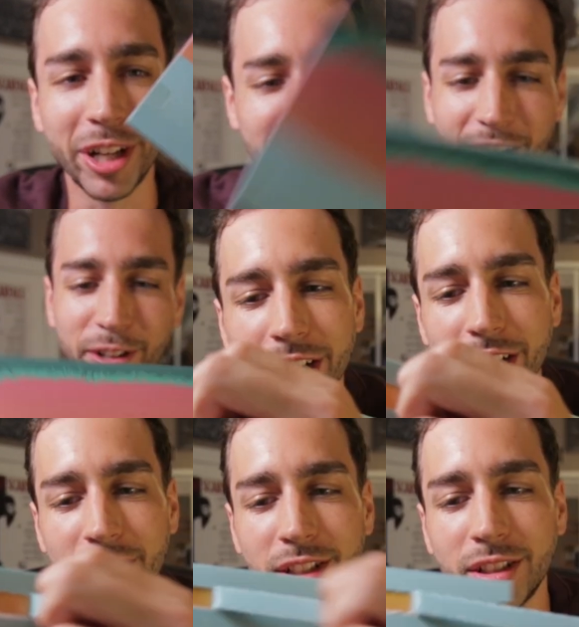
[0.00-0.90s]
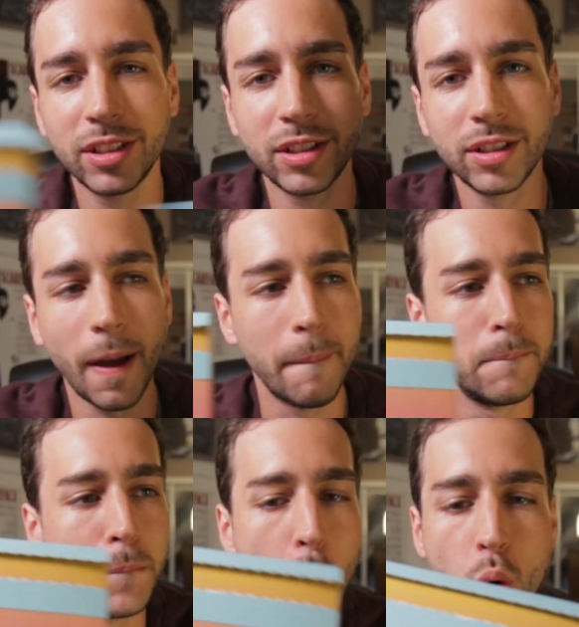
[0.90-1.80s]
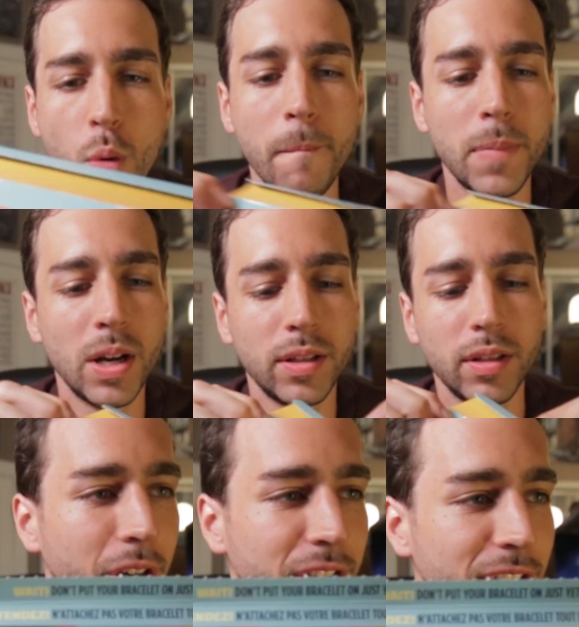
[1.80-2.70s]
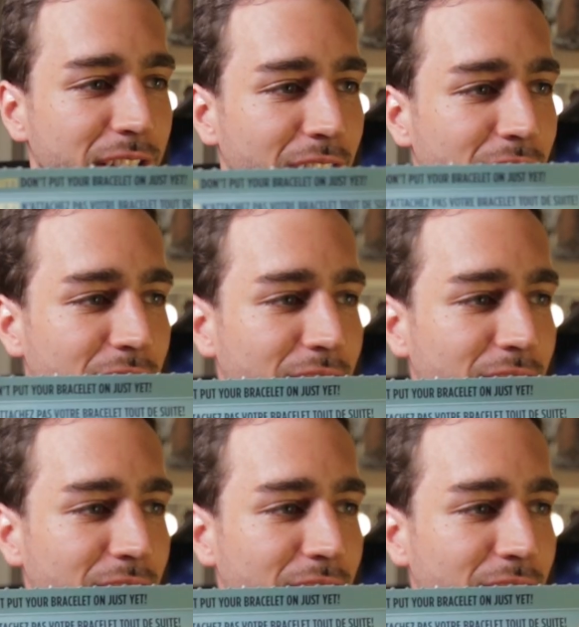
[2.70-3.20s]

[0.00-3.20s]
right now. Boom. What does it say there?